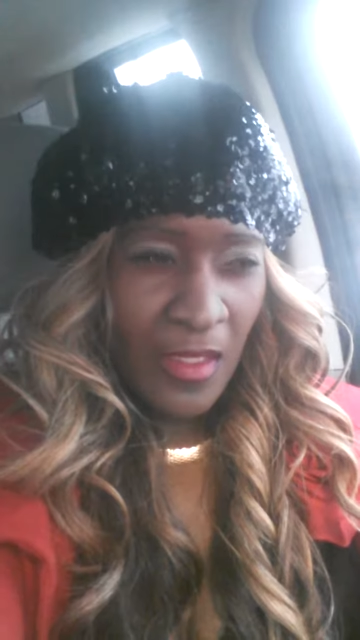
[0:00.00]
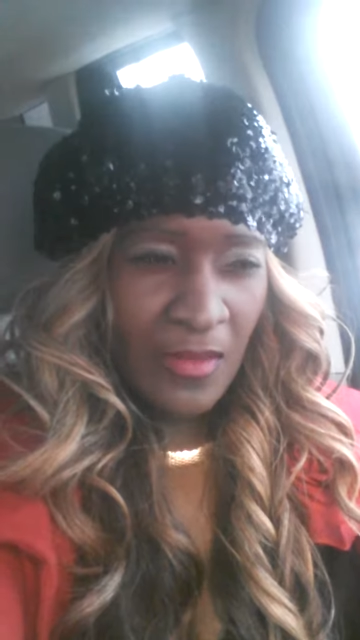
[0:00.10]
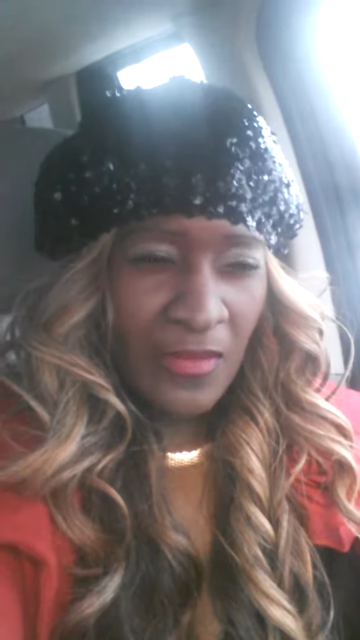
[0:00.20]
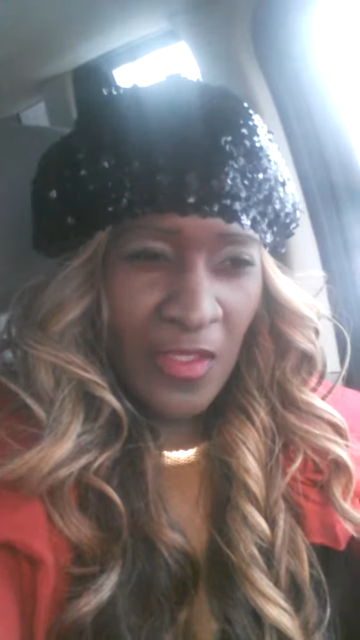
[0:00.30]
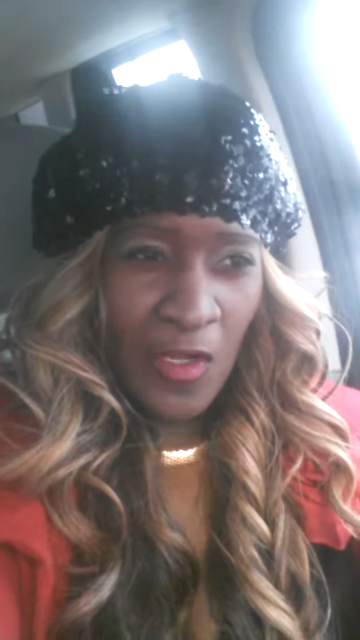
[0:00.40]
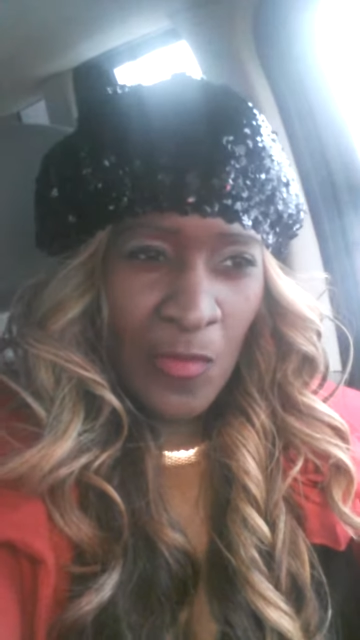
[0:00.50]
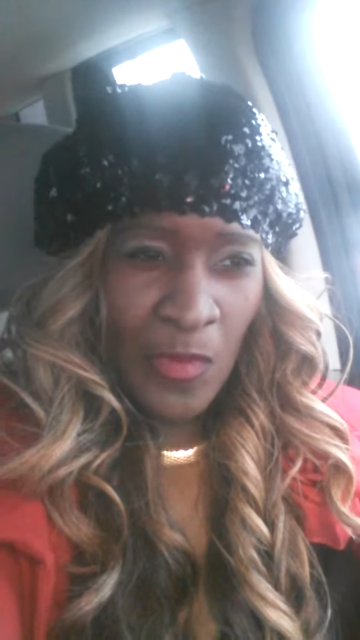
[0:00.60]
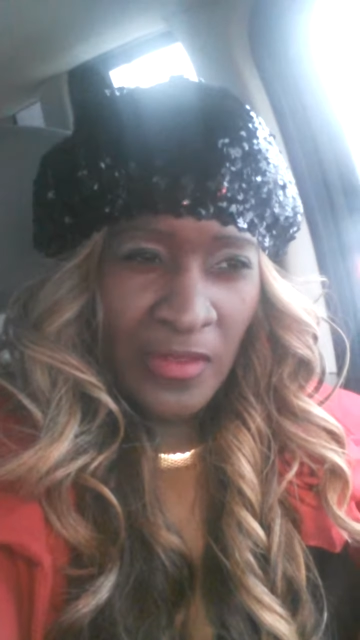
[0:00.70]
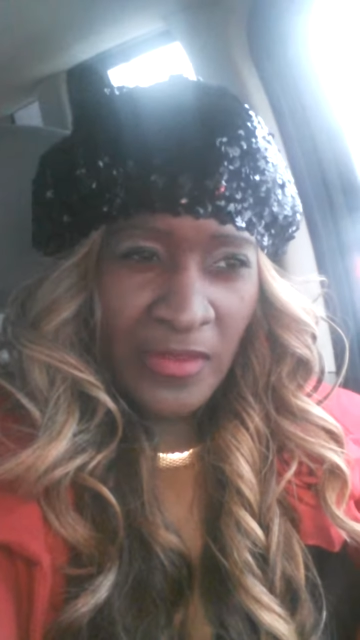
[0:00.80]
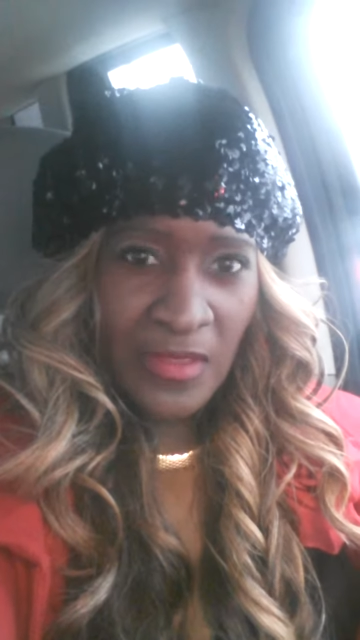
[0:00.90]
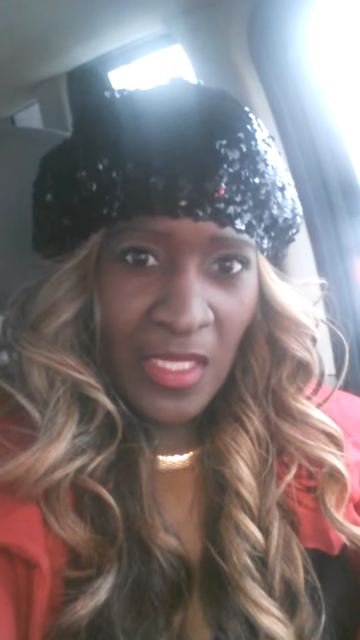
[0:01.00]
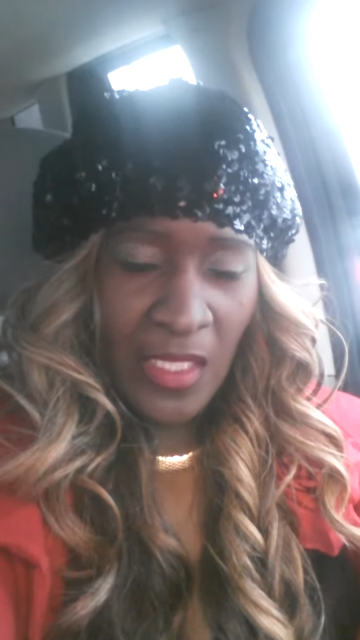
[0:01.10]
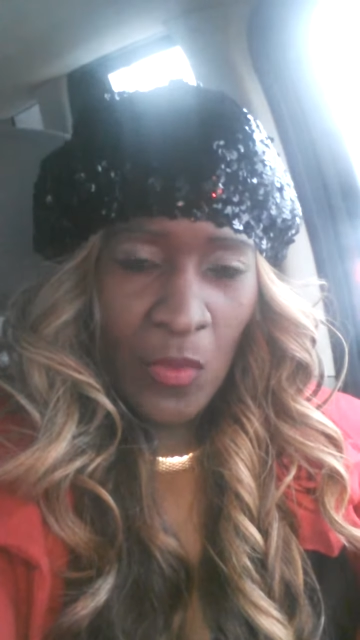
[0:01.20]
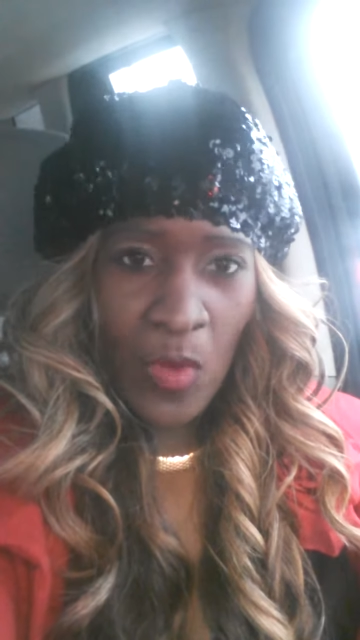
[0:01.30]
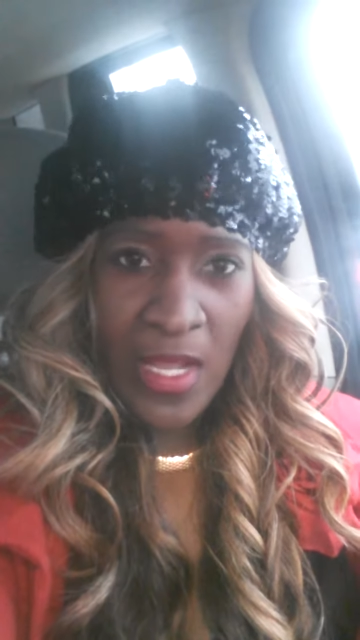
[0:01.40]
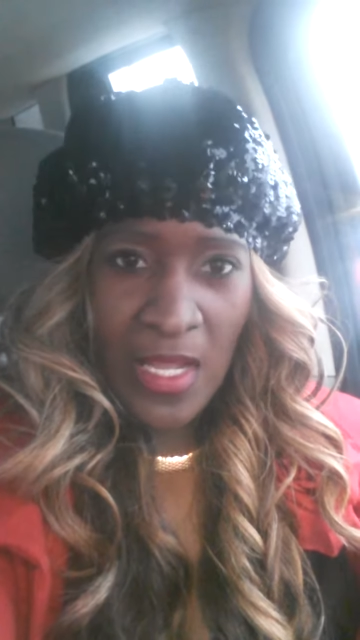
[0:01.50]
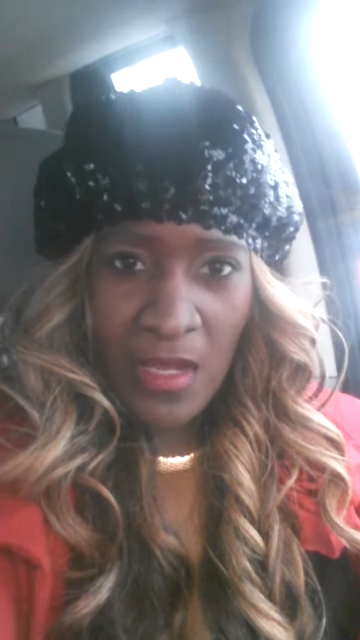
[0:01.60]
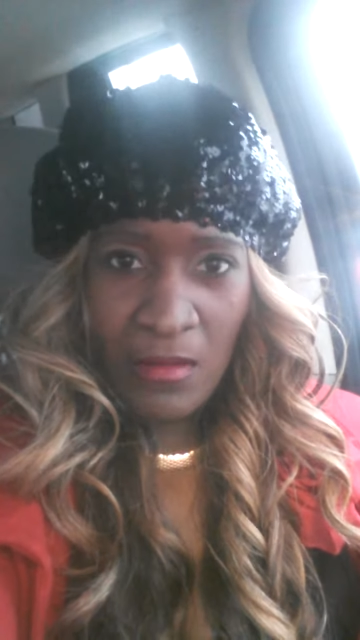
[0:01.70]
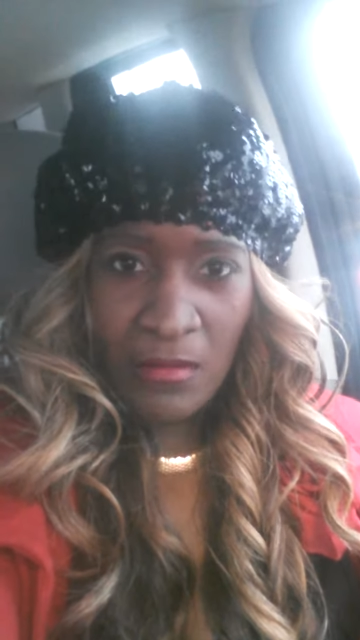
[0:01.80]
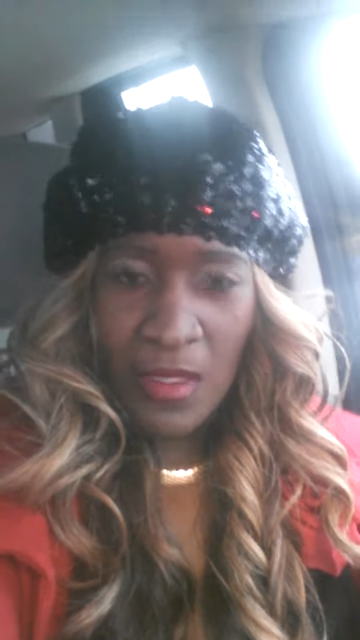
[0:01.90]
It's almost like,
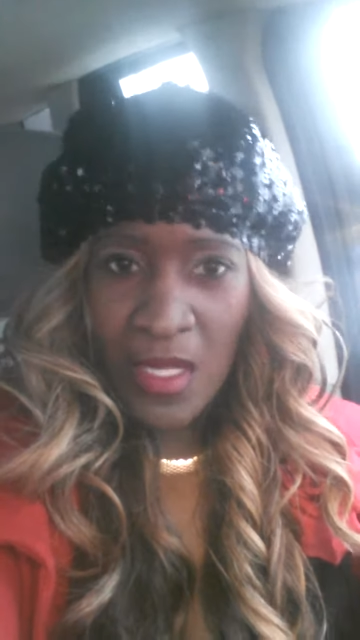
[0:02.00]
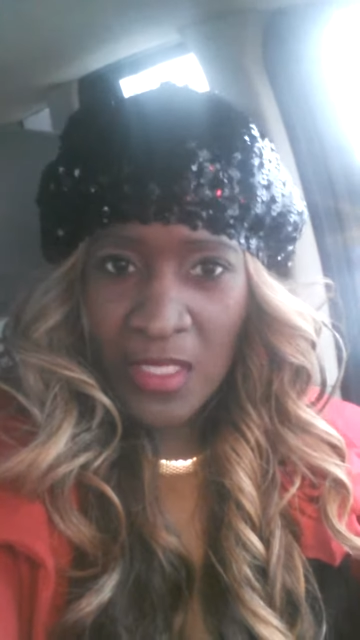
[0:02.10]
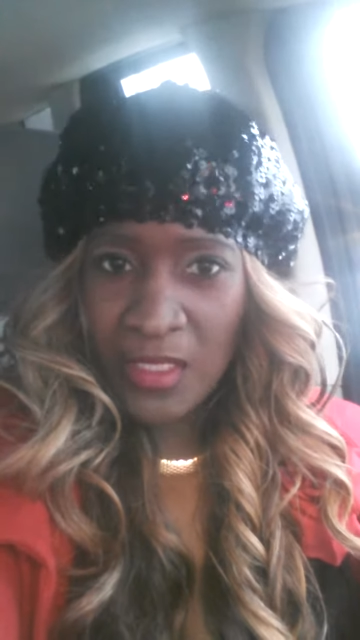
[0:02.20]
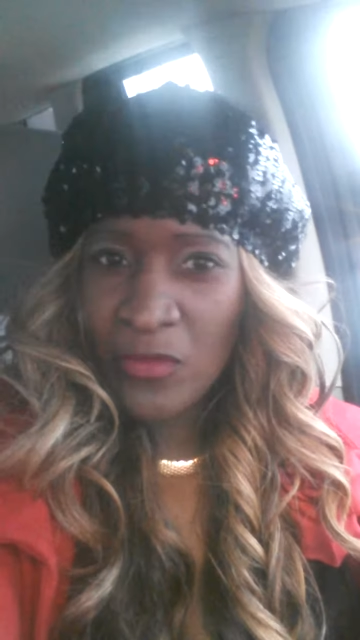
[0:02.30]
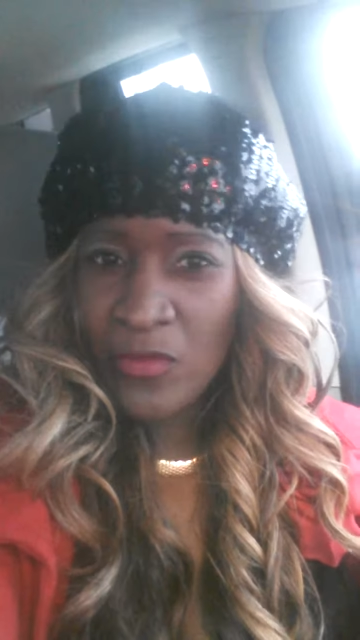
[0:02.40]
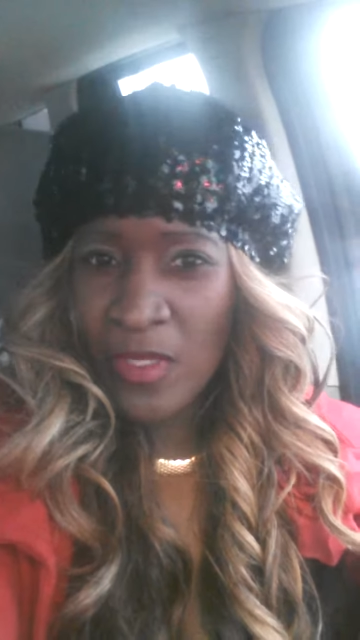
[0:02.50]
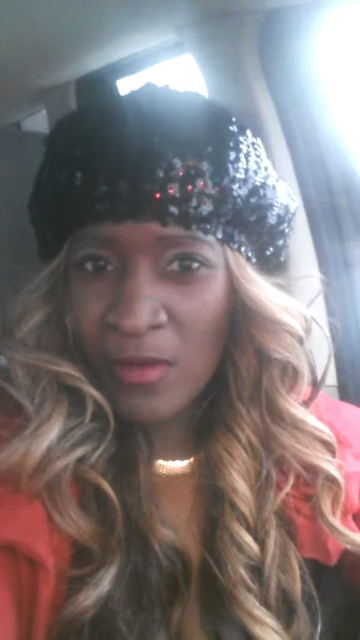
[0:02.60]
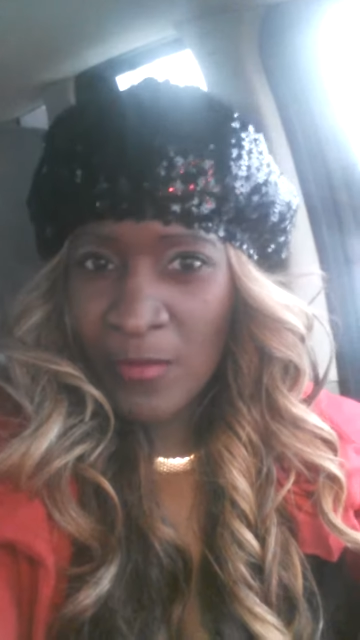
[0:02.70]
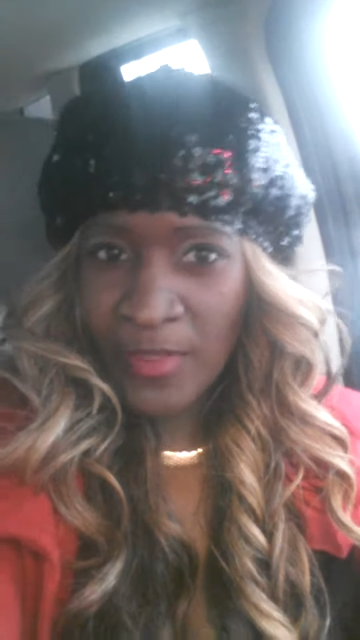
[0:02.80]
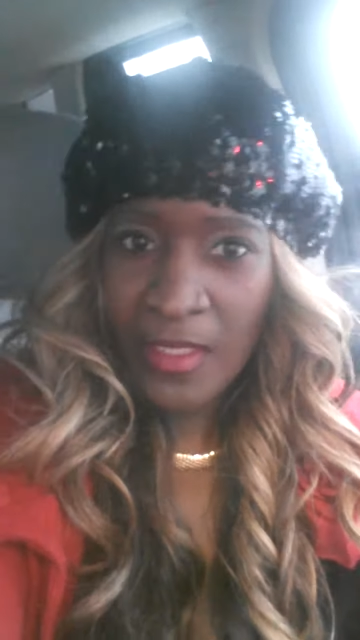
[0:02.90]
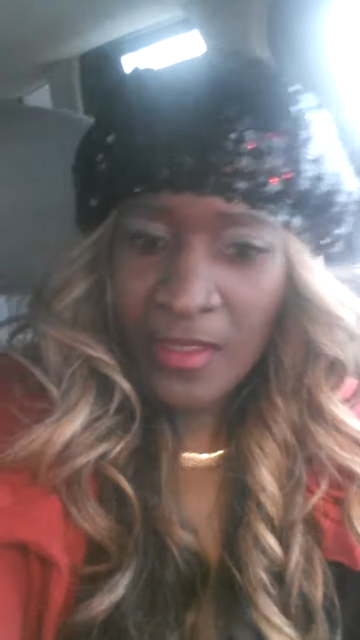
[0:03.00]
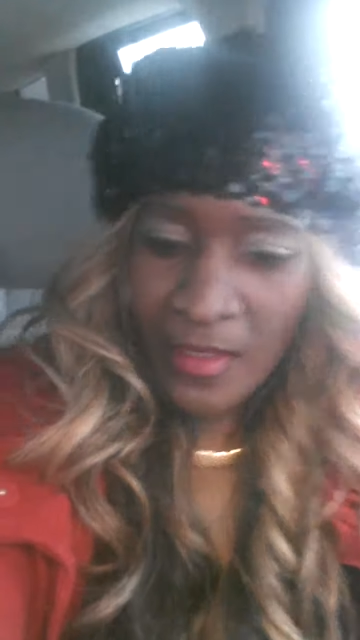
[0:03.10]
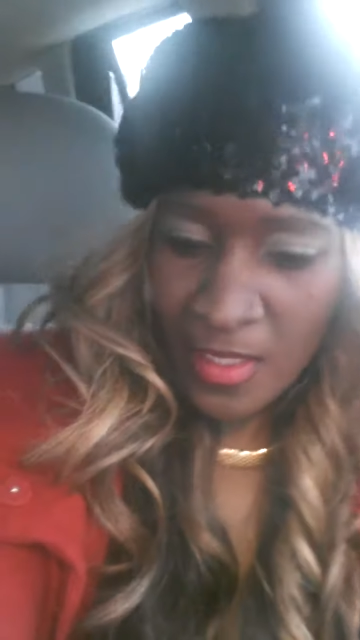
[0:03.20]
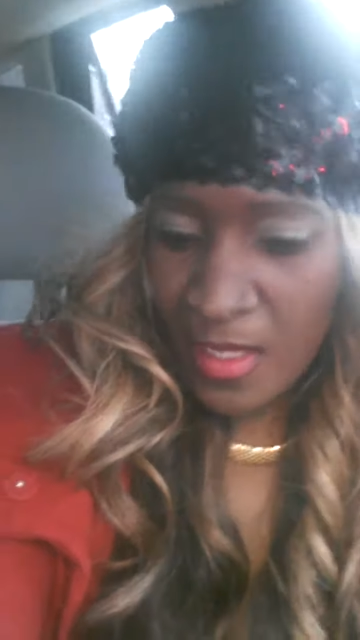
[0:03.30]
wow, God, can you help me?